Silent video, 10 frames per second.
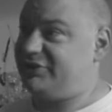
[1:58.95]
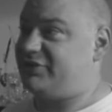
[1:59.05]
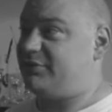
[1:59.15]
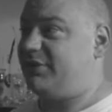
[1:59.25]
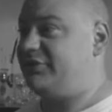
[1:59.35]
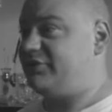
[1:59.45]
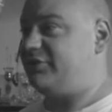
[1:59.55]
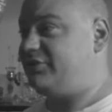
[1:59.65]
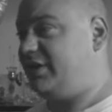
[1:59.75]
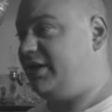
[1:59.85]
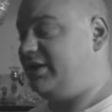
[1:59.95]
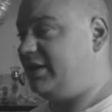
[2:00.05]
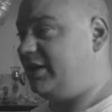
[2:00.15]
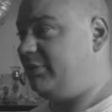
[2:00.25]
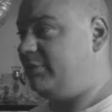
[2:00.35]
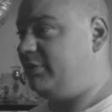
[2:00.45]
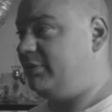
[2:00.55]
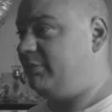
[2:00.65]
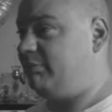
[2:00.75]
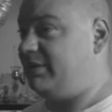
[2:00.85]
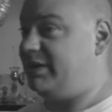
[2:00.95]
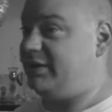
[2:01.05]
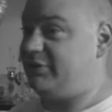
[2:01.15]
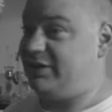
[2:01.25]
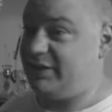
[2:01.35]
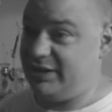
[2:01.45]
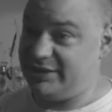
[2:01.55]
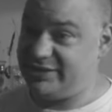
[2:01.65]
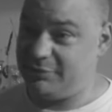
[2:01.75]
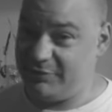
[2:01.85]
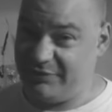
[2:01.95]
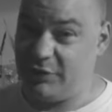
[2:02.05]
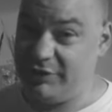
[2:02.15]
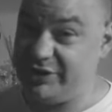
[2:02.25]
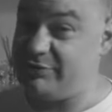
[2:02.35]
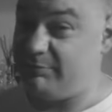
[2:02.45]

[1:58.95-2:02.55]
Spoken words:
just a registered trade name, but it's referring to